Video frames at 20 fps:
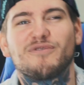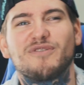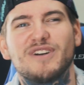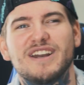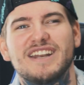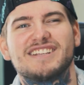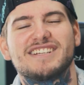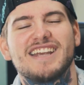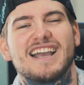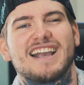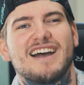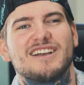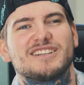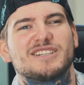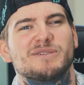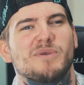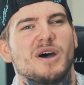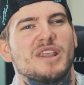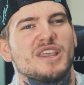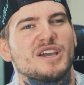free to check out
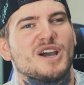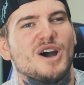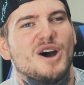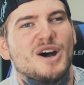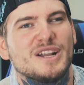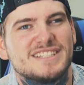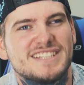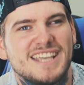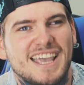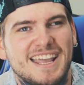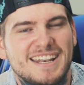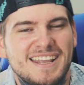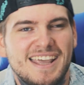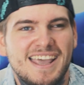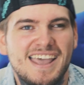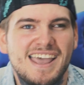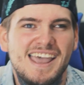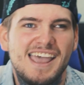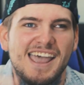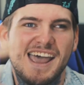some other content.
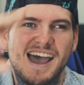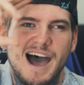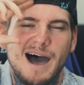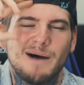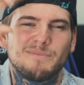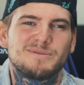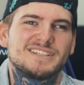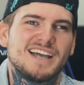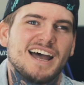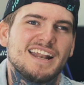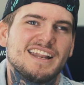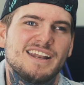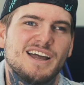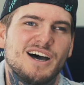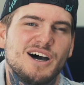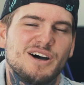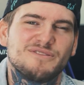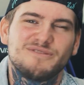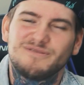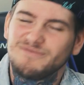I'm signing
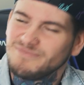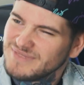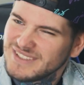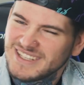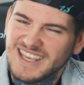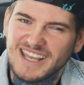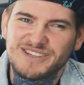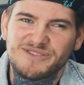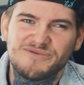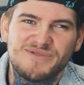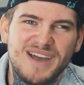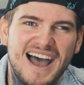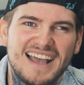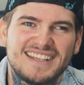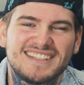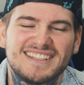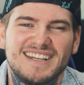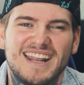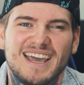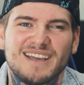off. Catch you
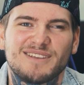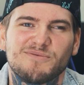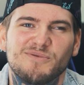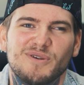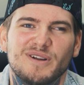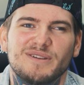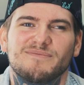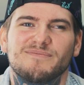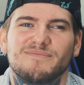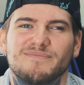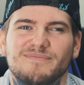guys in the next one.